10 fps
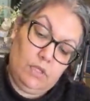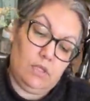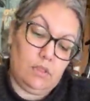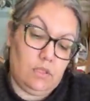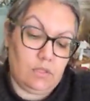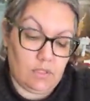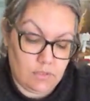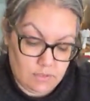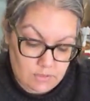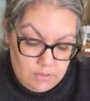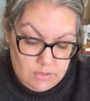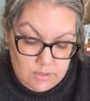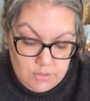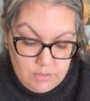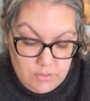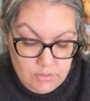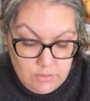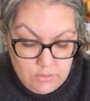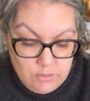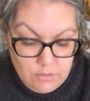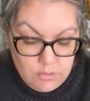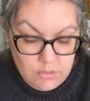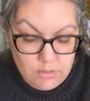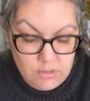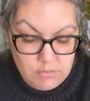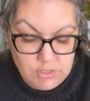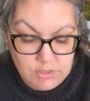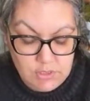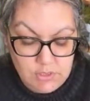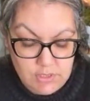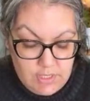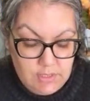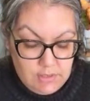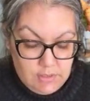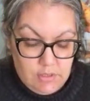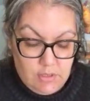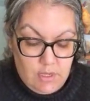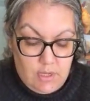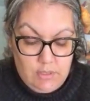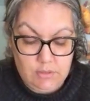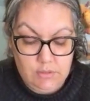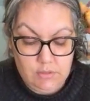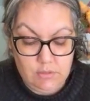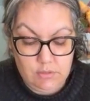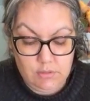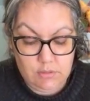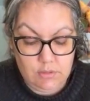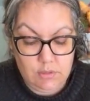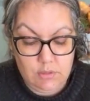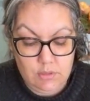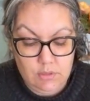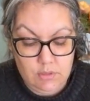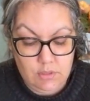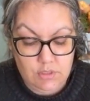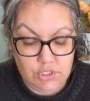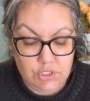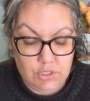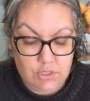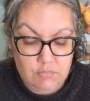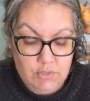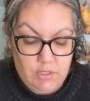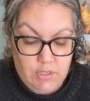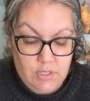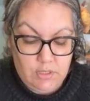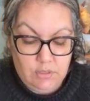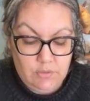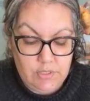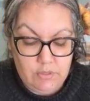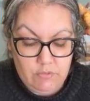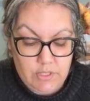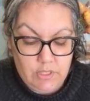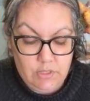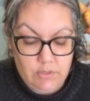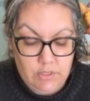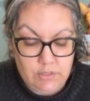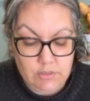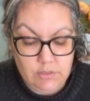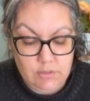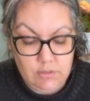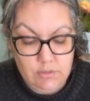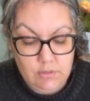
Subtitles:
Okay, I think that's good there. Then I'm just gonna tie this in a knot. I should have got my hot glue gun ready, you guys.